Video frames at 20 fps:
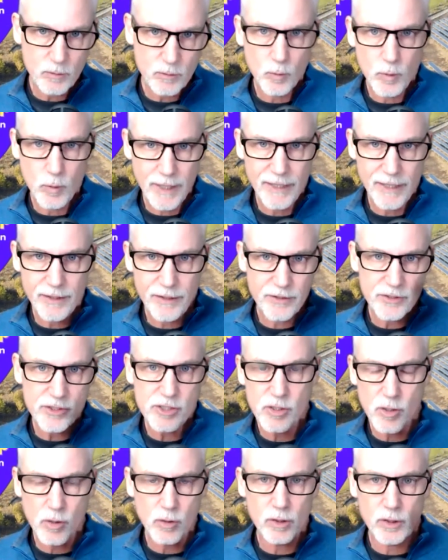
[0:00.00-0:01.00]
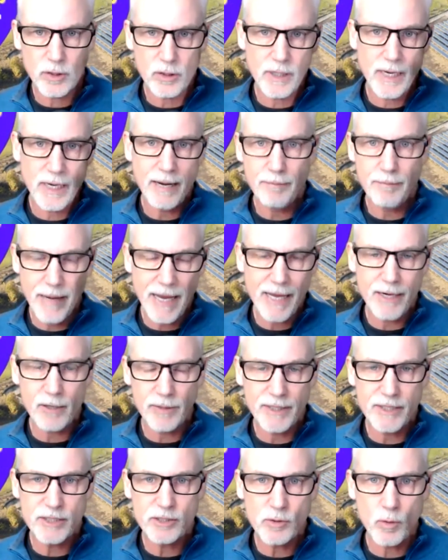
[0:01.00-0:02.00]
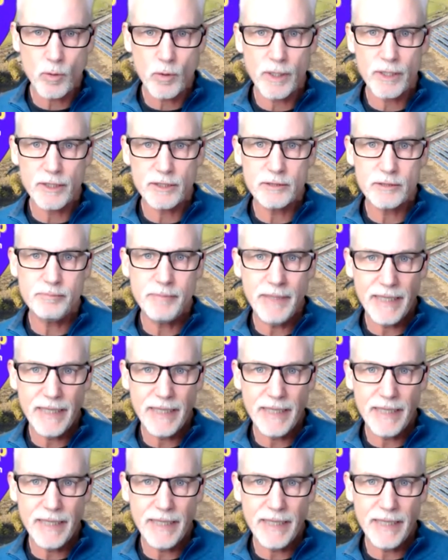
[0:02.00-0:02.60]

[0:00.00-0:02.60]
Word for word: wind, solar, and battery storage